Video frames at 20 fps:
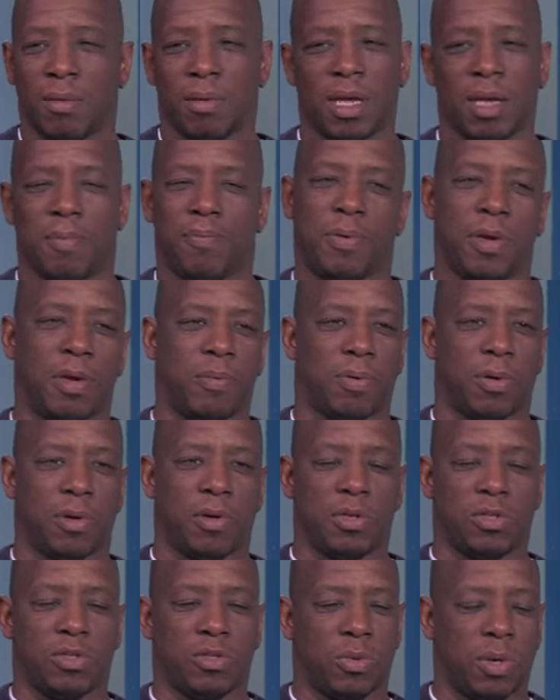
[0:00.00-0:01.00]
Getting people on
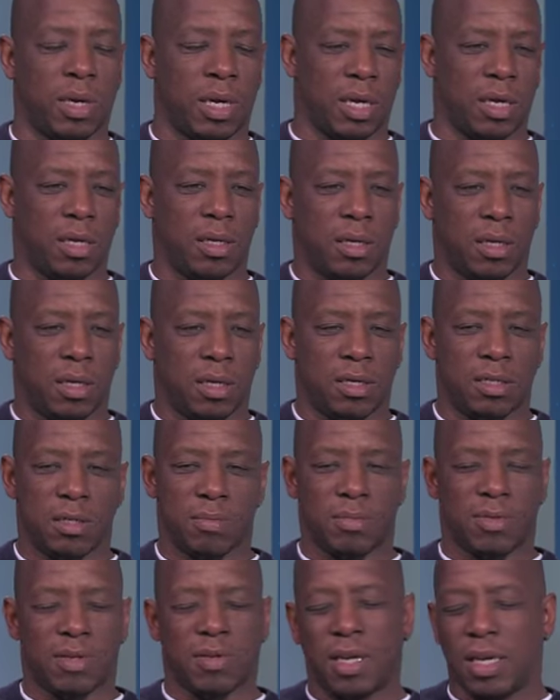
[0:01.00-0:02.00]
the Twitter,
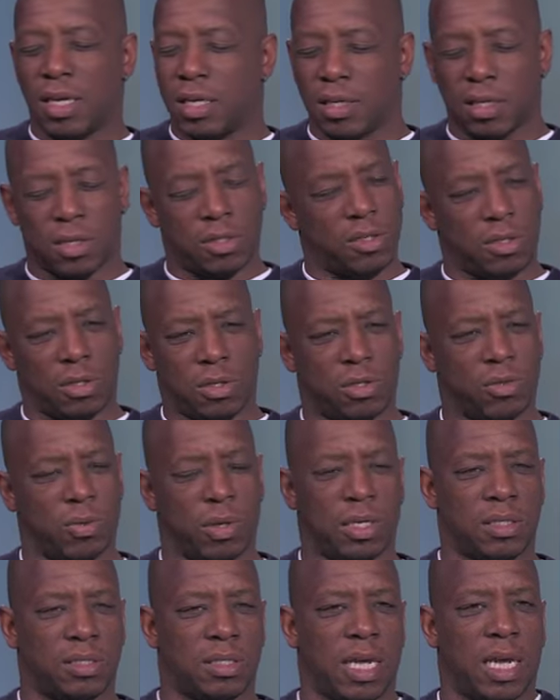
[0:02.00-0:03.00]
some idiots on the
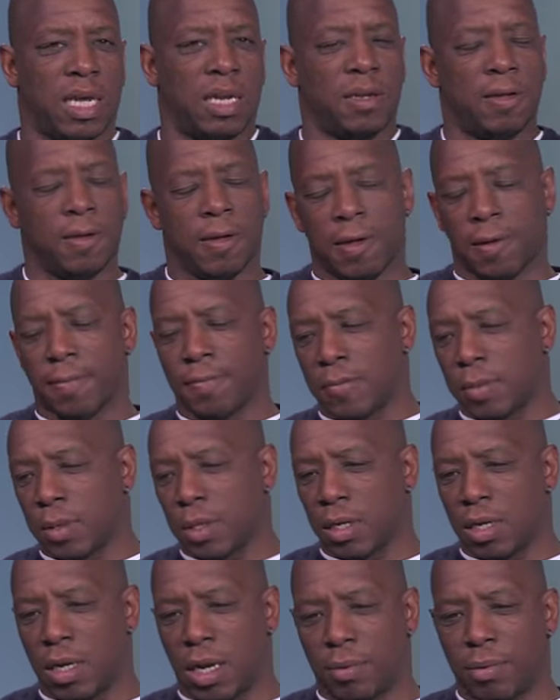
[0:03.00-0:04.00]
Twitter saying,
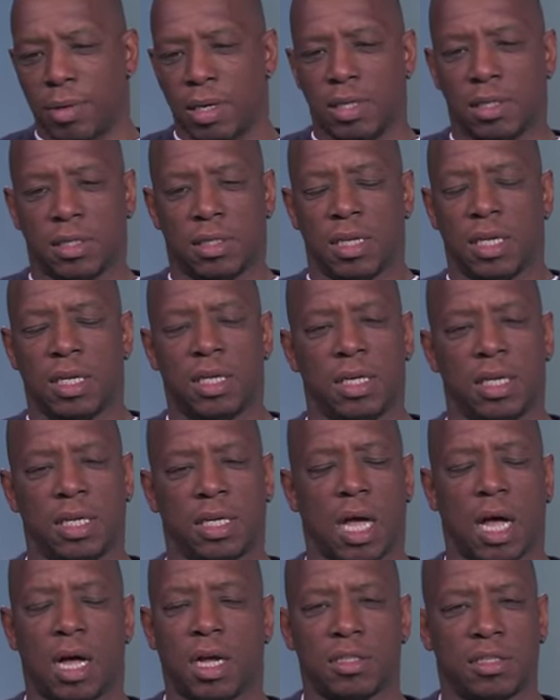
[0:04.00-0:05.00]
you know, he
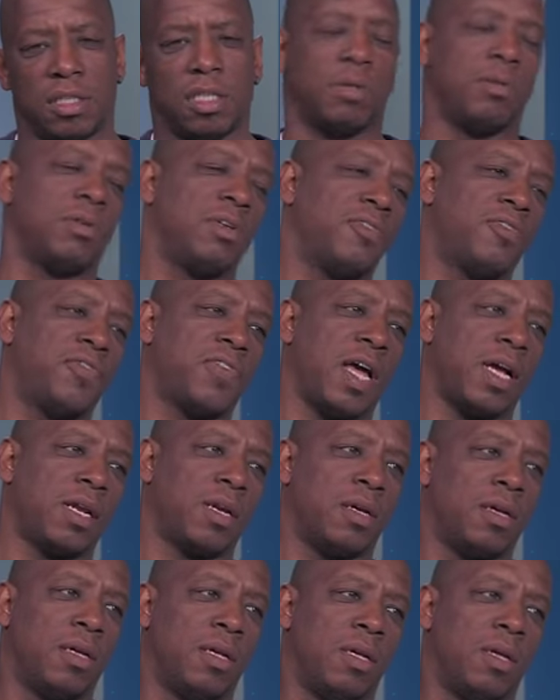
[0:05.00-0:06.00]
can't deal with the fact
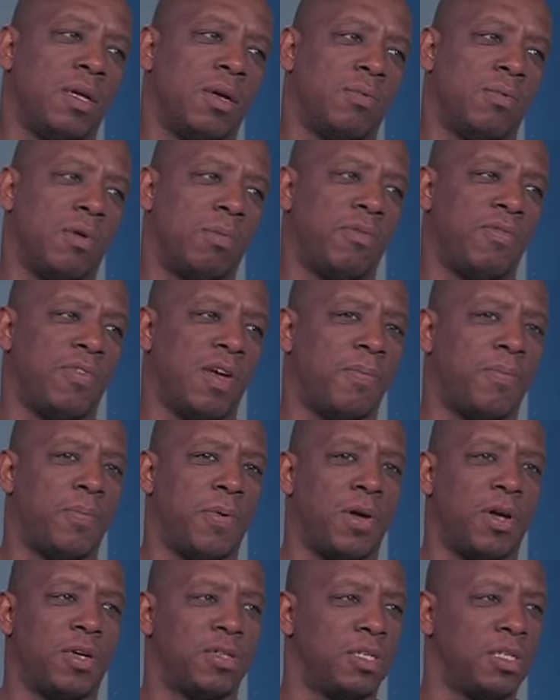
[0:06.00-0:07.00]
that Robin van
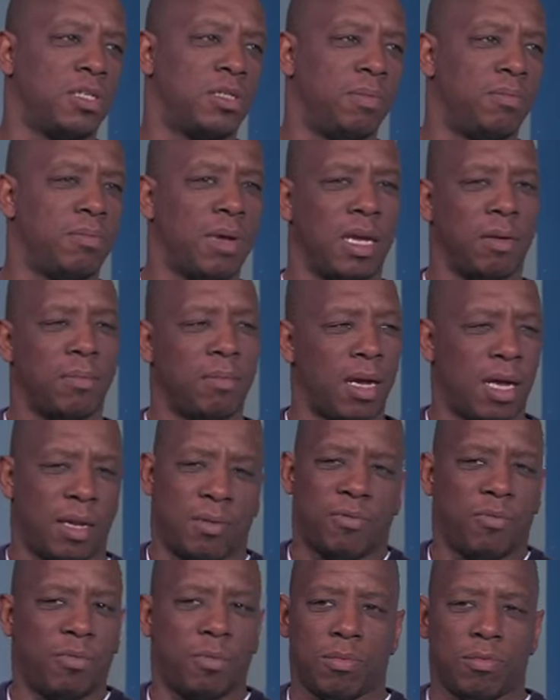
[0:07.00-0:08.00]
Persie's the main
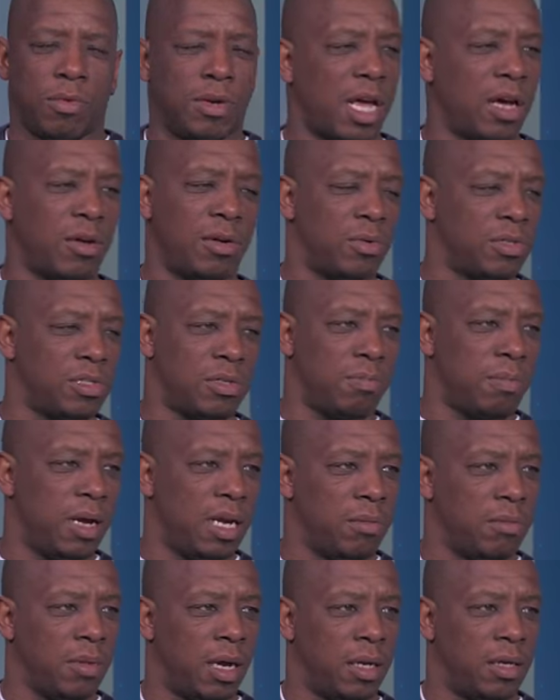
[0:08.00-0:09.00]
man. Ronaldo was the
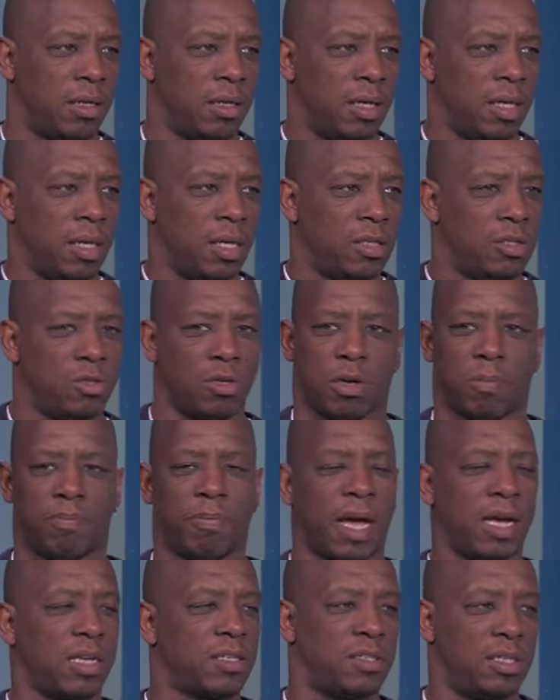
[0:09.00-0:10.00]
main man. Took a
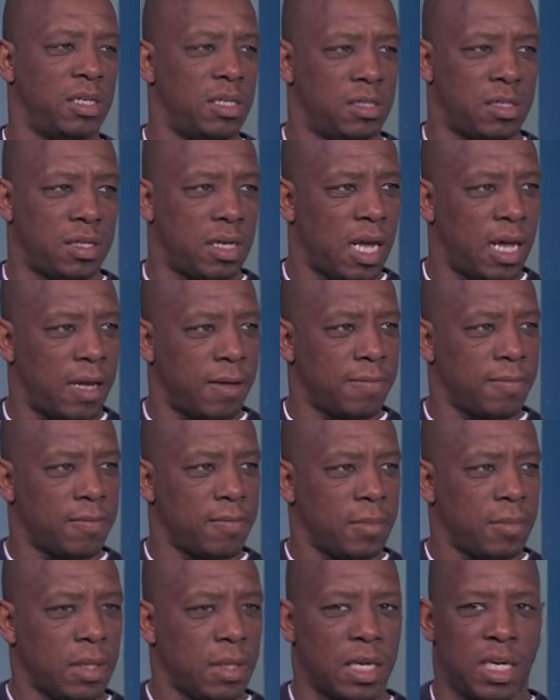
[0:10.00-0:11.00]
back seat to that.
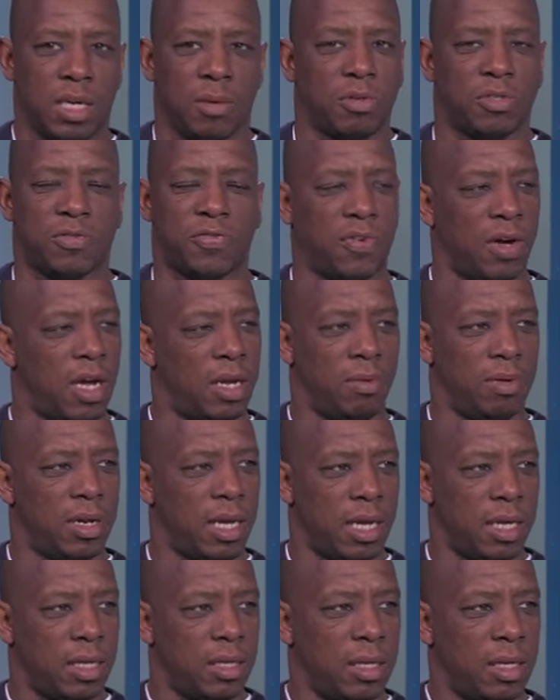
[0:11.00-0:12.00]
He was fine with
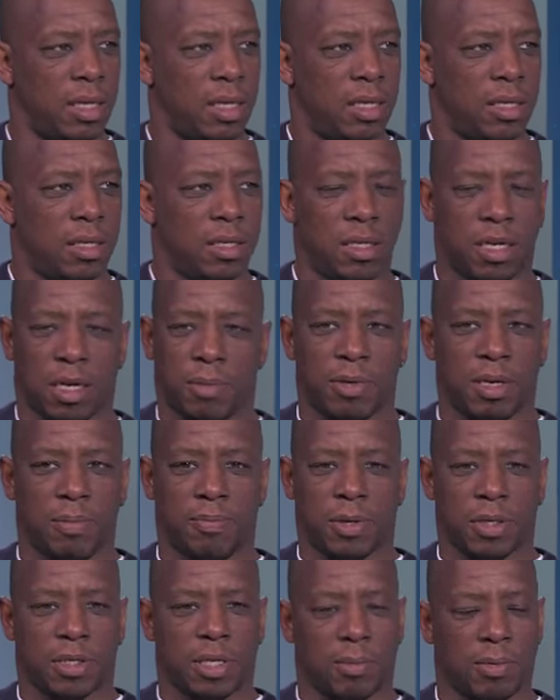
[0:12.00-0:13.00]
that. You know what I mean?
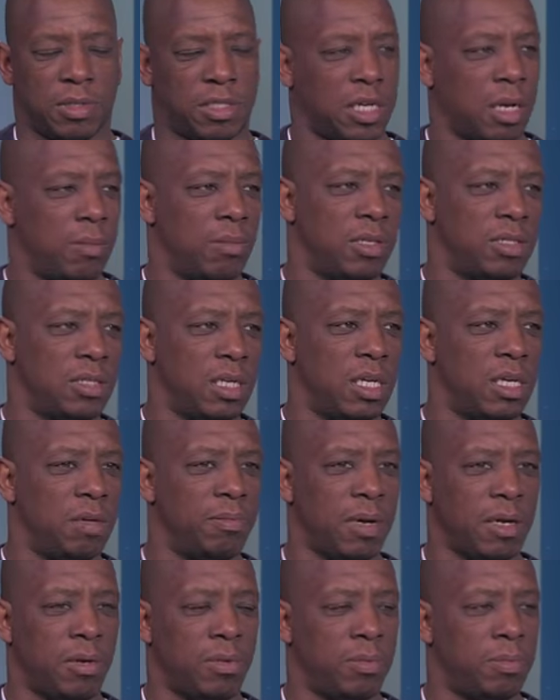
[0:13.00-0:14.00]
Picked up the Champions League
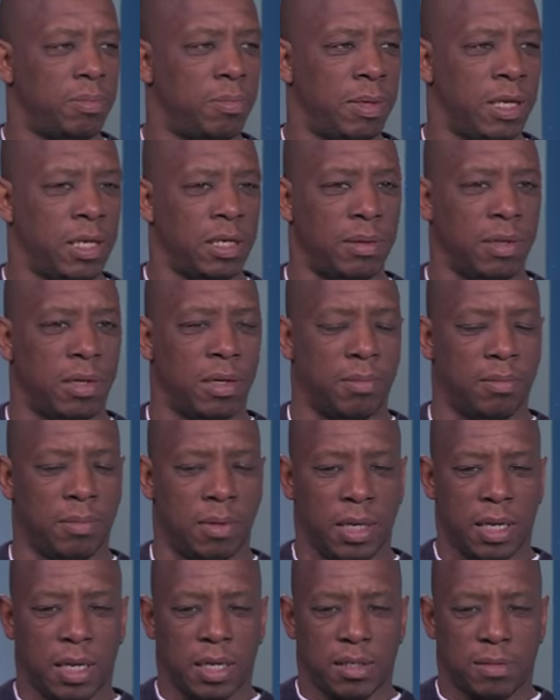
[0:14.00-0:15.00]
medal, been
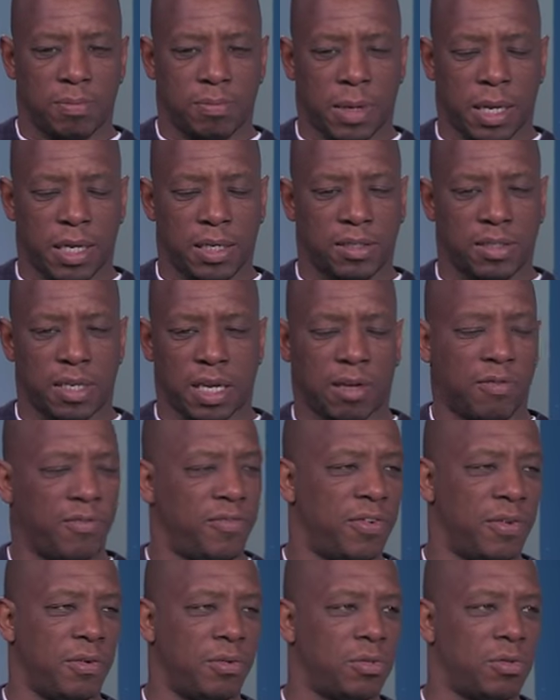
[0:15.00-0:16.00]
playing second
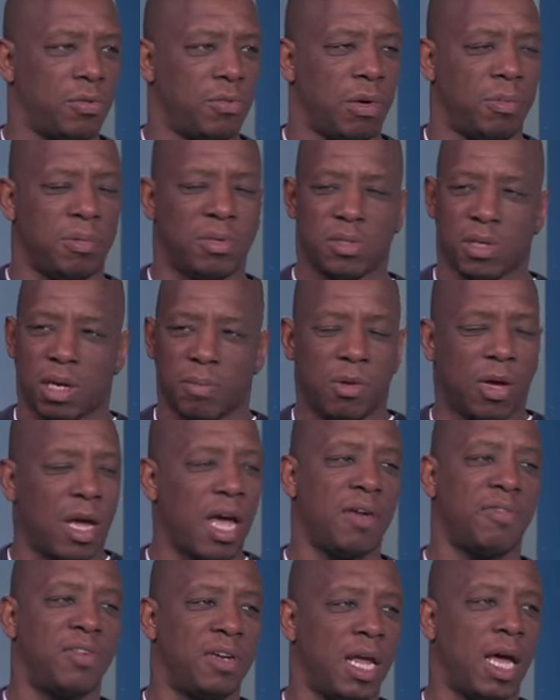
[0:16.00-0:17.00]
fiddle to Robin. So I'm not
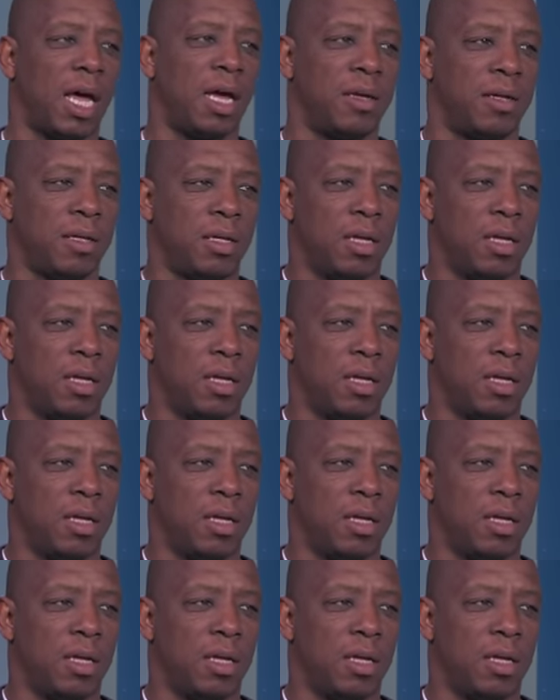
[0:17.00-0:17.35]
having that.